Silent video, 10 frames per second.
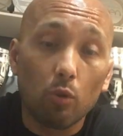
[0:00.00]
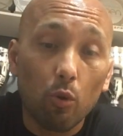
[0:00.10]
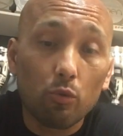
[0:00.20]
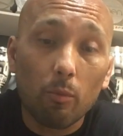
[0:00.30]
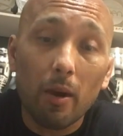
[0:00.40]

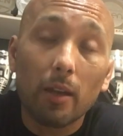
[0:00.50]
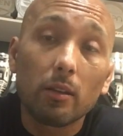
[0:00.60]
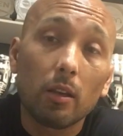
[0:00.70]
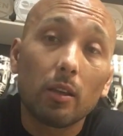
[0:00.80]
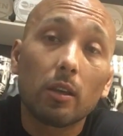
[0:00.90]
those are my
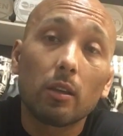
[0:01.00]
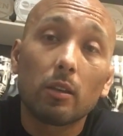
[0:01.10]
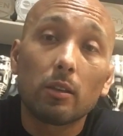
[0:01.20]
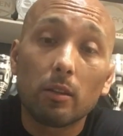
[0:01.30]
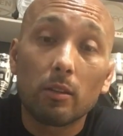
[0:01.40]

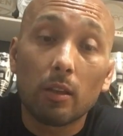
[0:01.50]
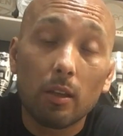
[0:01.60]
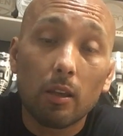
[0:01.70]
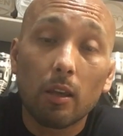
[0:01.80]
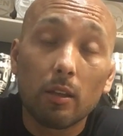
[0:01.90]

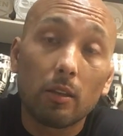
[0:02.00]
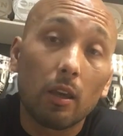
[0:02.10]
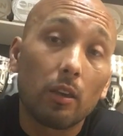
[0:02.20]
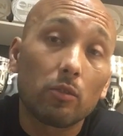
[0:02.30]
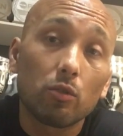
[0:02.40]
dedicated
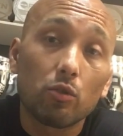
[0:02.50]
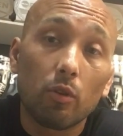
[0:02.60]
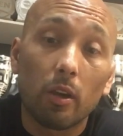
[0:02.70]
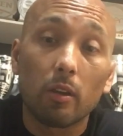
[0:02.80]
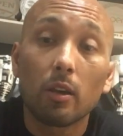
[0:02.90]
days to
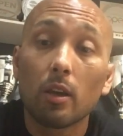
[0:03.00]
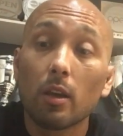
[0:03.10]
train.